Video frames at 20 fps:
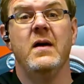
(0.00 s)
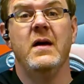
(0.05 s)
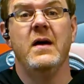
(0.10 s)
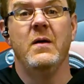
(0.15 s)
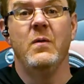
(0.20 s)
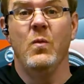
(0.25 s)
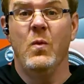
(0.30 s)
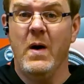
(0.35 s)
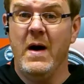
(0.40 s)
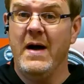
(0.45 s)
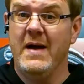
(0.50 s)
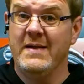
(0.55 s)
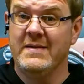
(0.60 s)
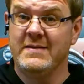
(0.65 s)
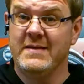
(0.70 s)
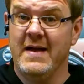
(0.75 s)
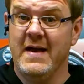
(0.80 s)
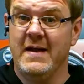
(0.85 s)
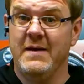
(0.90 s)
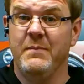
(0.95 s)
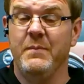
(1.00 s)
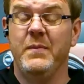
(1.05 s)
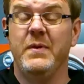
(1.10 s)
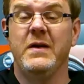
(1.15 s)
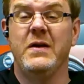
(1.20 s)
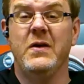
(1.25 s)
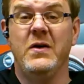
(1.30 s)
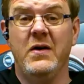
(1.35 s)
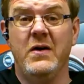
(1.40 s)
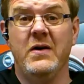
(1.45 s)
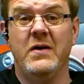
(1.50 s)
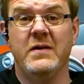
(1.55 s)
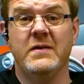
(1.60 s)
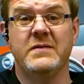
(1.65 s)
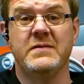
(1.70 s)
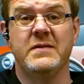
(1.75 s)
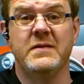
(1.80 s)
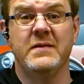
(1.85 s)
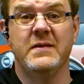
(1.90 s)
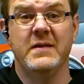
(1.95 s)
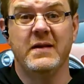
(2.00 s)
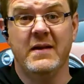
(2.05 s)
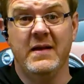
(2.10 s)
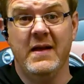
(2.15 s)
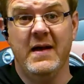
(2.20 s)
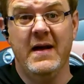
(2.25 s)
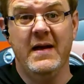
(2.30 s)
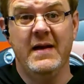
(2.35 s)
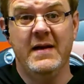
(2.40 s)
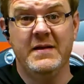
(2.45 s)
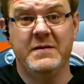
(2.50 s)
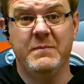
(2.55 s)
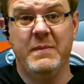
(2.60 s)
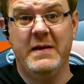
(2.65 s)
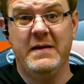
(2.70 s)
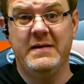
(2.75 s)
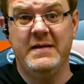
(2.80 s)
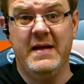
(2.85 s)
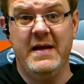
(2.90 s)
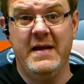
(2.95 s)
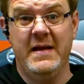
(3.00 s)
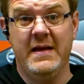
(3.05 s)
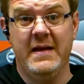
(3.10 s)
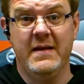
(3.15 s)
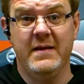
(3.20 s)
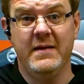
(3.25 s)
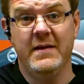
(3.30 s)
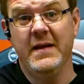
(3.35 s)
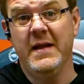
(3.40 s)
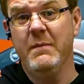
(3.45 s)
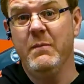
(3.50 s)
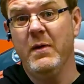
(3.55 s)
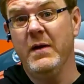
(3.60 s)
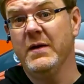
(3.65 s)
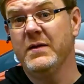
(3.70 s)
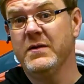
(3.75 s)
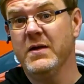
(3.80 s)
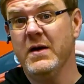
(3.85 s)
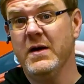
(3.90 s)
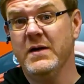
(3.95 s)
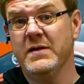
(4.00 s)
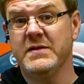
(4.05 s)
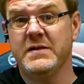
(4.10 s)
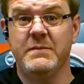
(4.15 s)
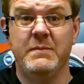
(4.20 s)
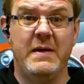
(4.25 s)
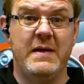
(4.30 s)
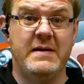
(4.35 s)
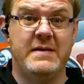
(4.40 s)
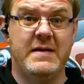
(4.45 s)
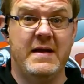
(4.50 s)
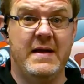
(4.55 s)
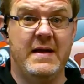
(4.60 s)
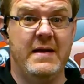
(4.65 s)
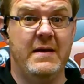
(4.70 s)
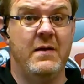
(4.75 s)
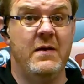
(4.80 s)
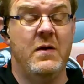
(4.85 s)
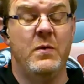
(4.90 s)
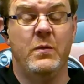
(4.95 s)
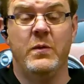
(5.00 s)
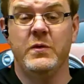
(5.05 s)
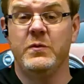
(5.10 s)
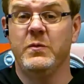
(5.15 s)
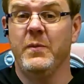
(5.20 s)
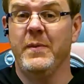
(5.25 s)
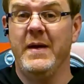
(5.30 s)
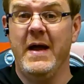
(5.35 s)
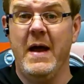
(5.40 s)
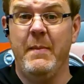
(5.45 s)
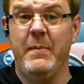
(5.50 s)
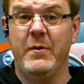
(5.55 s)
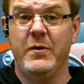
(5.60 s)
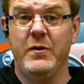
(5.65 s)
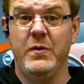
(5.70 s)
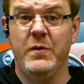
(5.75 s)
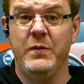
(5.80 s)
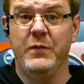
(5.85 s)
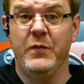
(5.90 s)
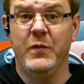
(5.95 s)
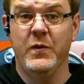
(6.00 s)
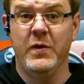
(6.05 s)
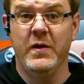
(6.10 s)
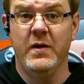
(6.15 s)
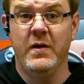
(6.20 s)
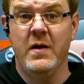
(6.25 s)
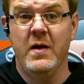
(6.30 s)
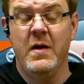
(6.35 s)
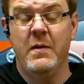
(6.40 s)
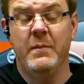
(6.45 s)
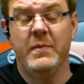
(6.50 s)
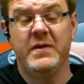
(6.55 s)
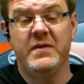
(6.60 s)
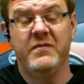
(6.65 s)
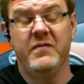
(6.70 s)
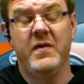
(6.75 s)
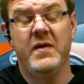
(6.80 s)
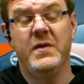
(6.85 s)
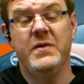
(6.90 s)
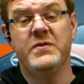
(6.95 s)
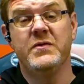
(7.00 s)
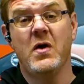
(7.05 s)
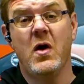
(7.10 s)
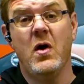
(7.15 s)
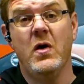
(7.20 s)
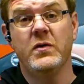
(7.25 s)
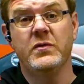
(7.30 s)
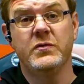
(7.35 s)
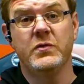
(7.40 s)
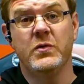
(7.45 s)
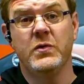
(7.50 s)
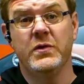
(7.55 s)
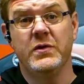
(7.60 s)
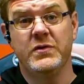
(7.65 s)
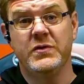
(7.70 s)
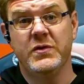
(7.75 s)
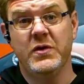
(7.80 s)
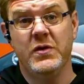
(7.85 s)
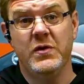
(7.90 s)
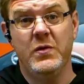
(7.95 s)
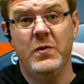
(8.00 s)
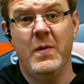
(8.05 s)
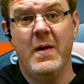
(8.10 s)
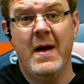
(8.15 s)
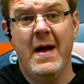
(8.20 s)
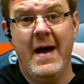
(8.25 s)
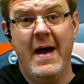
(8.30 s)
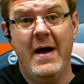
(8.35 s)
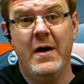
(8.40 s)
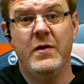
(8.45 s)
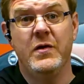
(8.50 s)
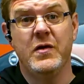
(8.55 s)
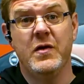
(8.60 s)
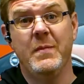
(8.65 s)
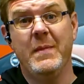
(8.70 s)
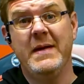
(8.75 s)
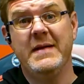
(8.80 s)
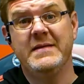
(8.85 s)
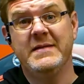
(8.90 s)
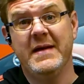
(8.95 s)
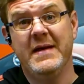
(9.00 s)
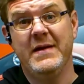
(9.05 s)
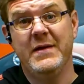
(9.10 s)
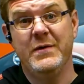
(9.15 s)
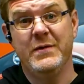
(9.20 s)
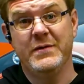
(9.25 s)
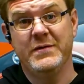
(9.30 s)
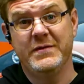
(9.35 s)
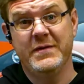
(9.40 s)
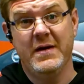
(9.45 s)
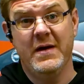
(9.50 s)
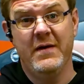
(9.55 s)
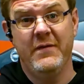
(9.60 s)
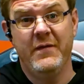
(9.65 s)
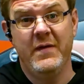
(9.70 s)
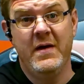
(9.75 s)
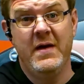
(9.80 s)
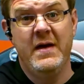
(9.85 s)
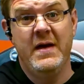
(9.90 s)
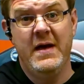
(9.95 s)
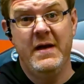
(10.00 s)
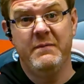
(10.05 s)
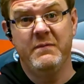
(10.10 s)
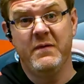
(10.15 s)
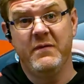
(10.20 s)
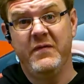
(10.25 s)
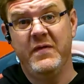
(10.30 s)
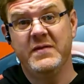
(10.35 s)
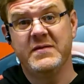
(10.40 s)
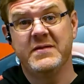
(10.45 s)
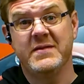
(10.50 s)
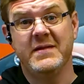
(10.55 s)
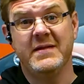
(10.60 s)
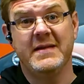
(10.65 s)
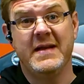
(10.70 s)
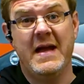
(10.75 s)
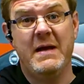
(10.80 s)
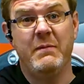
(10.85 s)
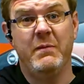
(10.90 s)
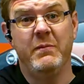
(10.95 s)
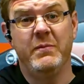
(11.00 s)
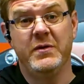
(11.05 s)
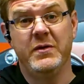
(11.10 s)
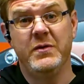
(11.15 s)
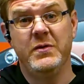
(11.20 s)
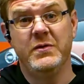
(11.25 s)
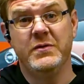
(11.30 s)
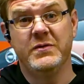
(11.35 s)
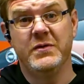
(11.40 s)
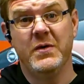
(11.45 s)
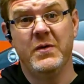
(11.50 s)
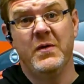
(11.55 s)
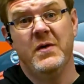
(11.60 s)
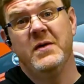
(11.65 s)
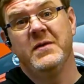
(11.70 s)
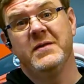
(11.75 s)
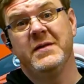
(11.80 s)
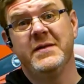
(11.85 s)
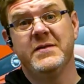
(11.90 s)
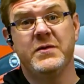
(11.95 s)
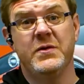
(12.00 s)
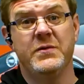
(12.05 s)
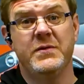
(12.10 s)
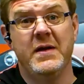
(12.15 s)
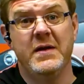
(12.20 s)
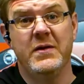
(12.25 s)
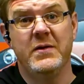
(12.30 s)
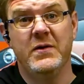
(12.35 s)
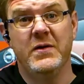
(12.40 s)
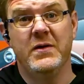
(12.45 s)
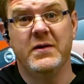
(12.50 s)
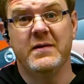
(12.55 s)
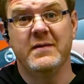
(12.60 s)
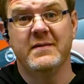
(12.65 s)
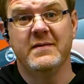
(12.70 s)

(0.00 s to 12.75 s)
And why is that? Because the client is maintaining it. Now they bring it to us to maintain it, which we'll be happy to do for you, but the video is also going to show you how you can maintain it yourself if you're physically capable to do so. Let's go take a look.